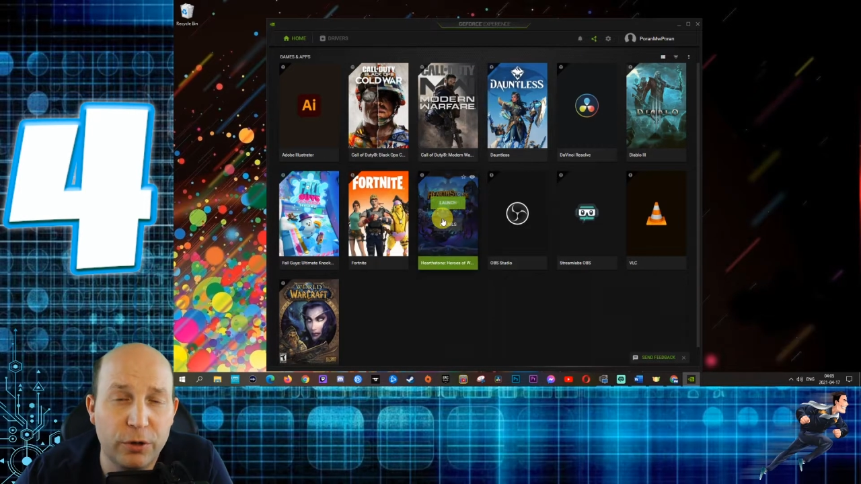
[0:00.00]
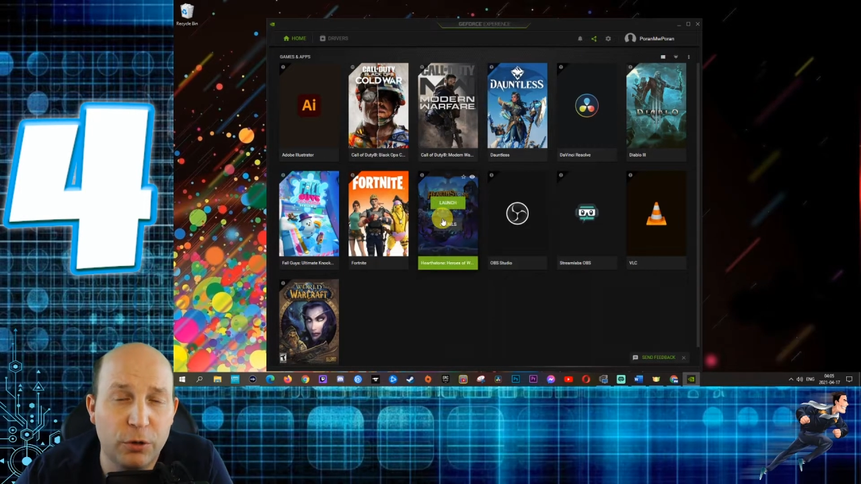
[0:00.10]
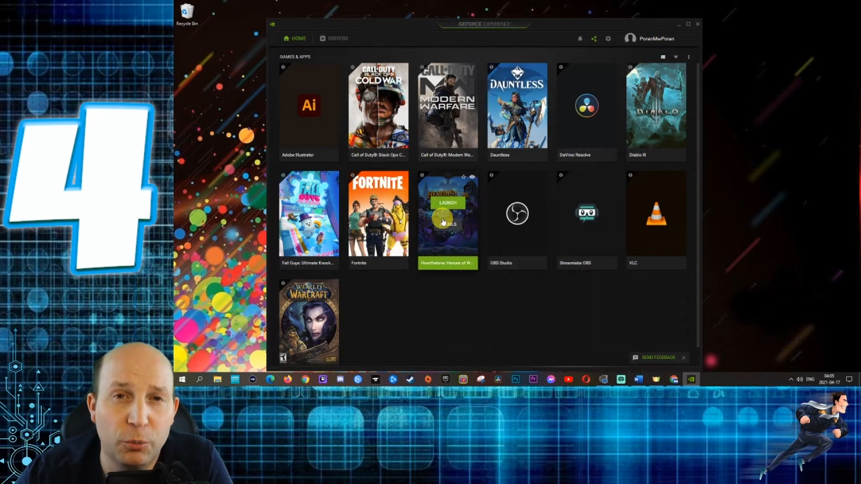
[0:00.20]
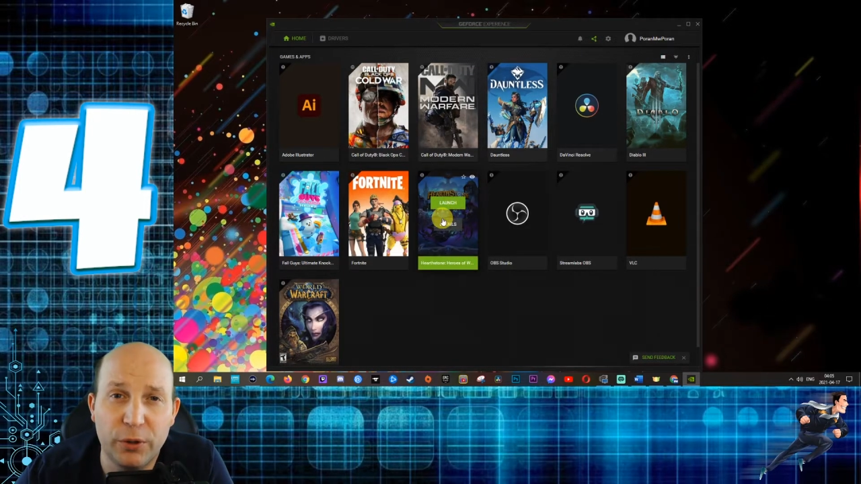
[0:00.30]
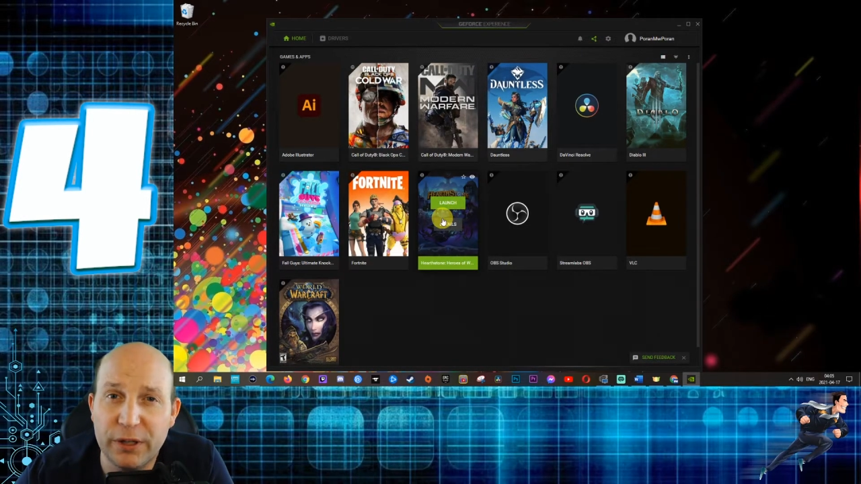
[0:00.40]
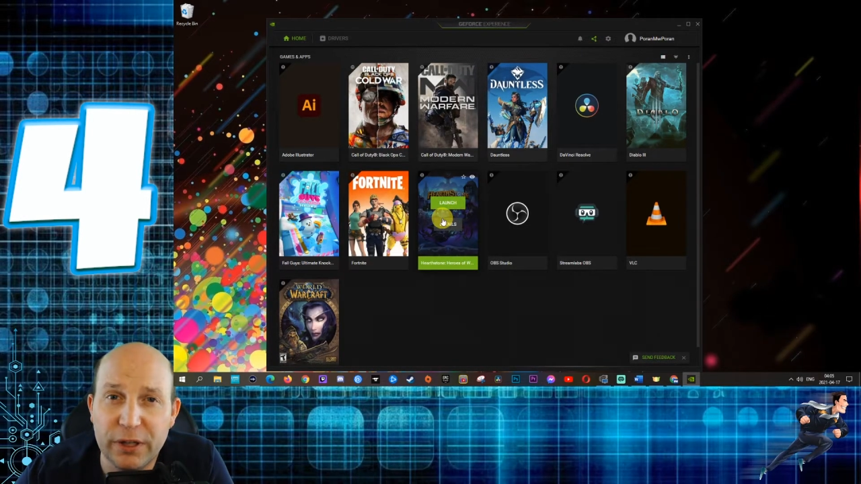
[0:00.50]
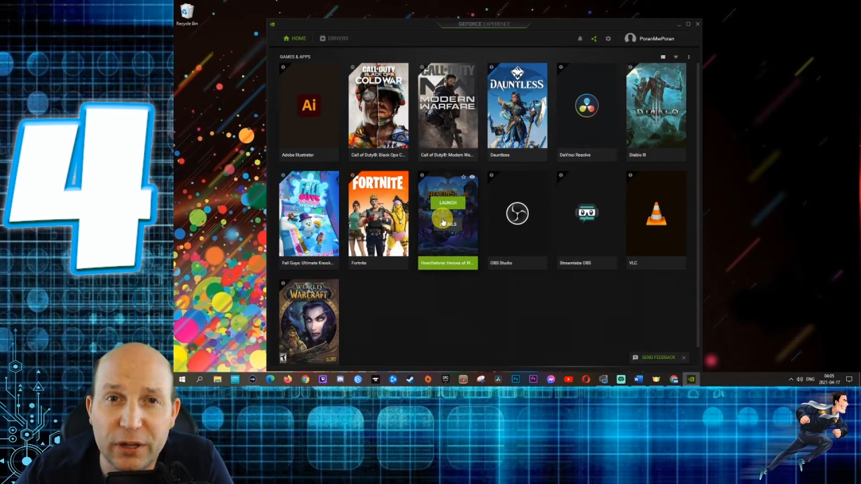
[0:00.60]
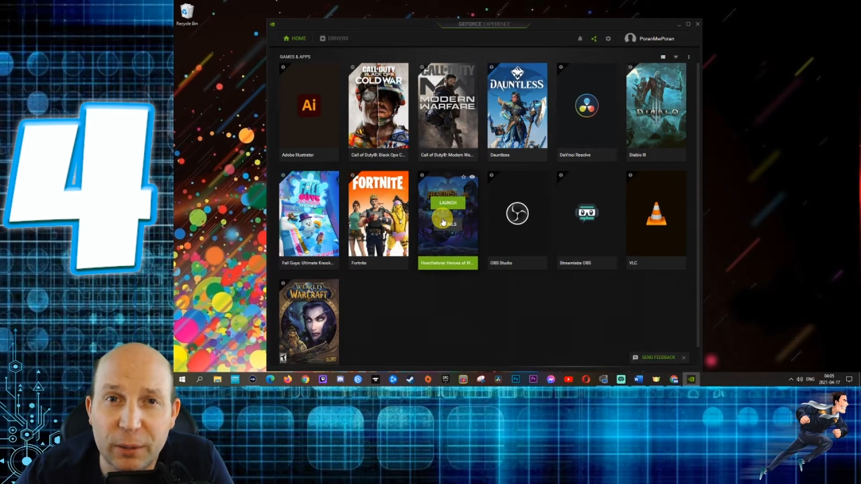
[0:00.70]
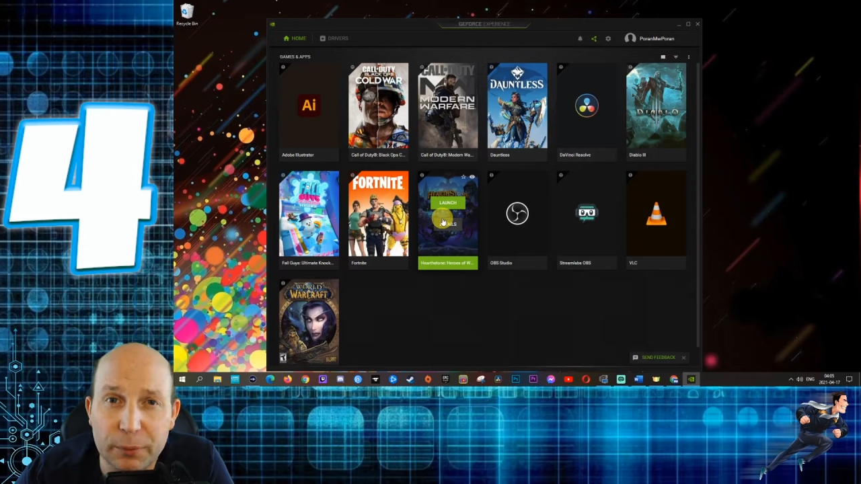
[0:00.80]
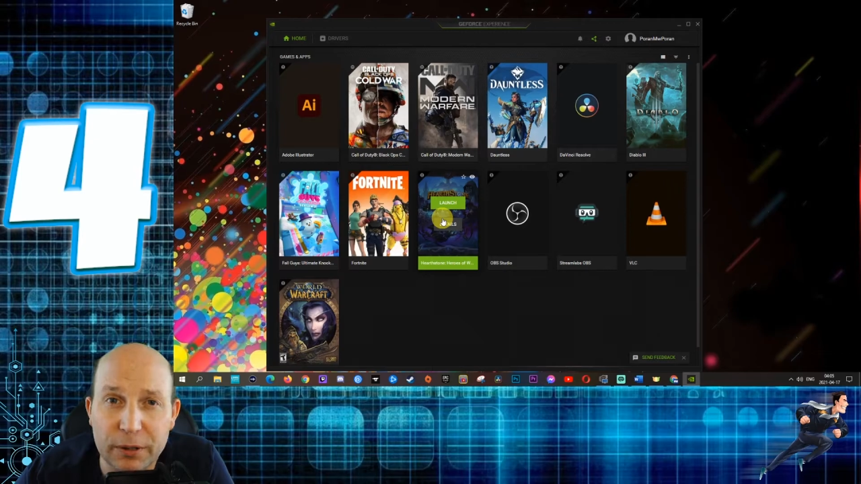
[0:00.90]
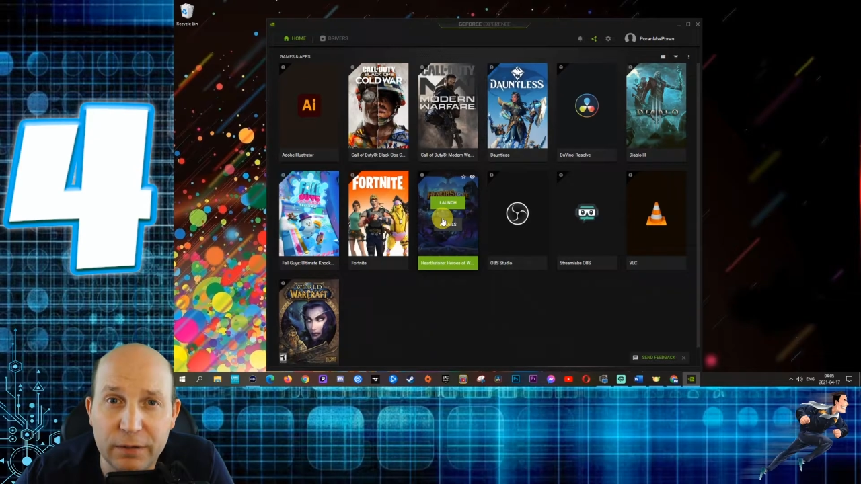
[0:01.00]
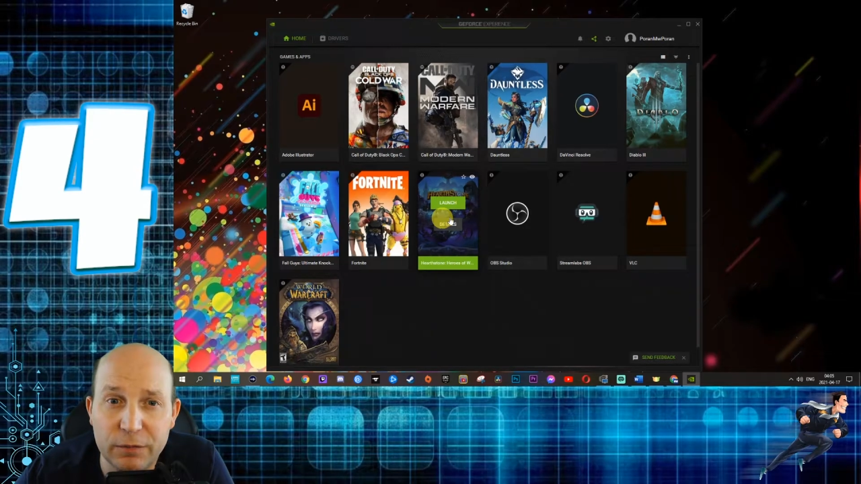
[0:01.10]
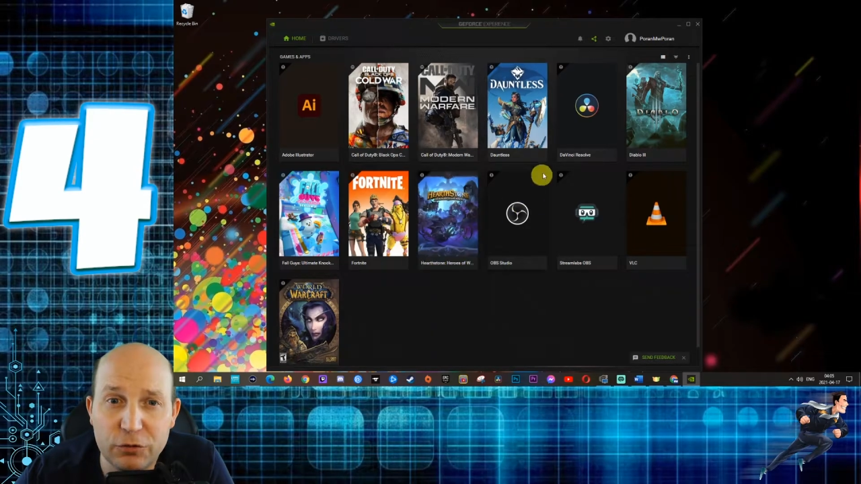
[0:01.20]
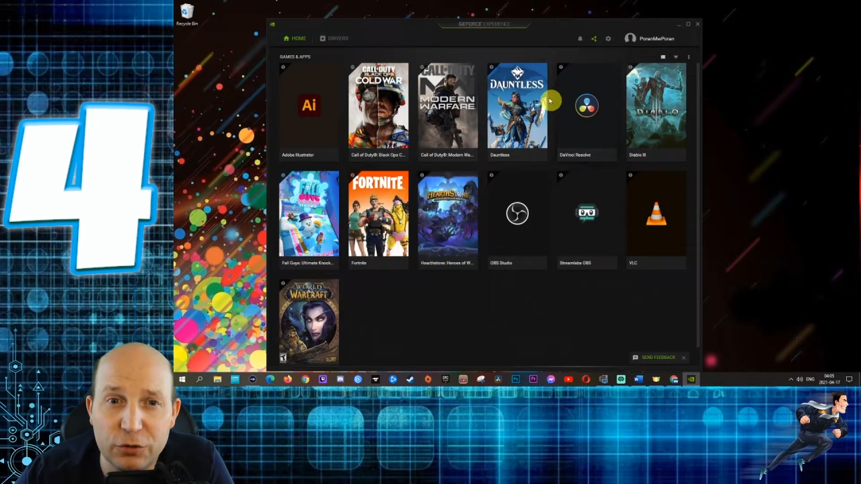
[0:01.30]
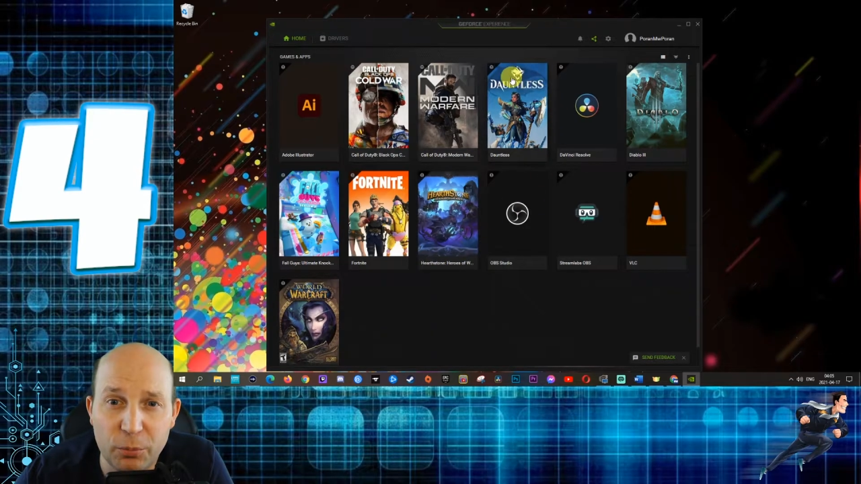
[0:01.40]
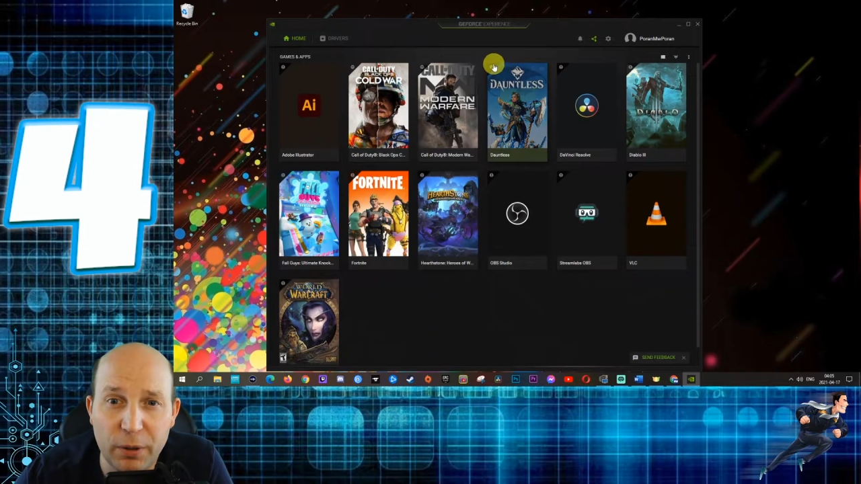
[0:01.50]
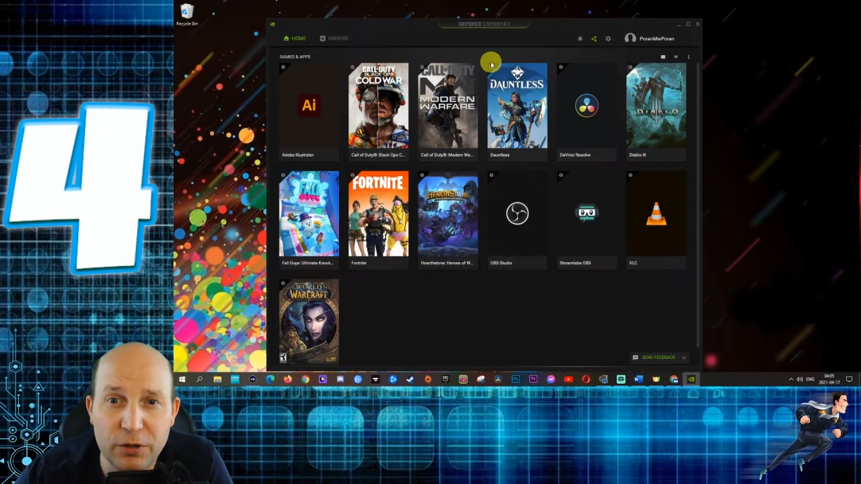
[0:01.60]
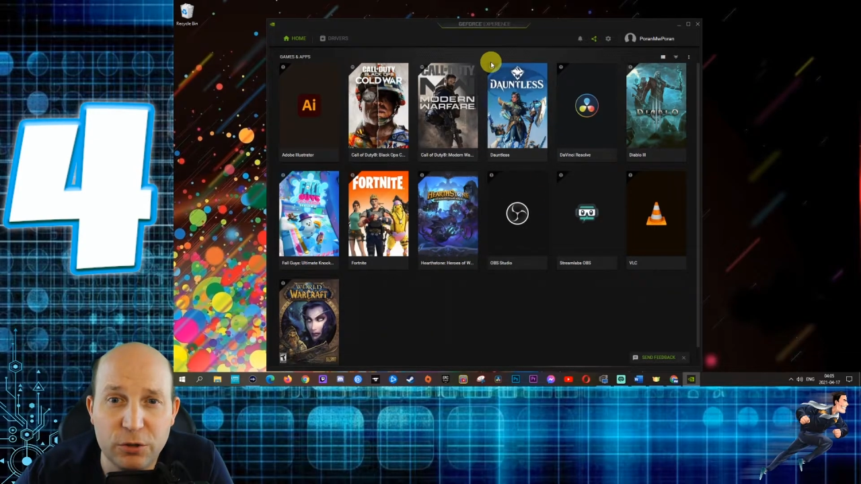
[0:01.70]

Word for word: or bringing it up in the start menu.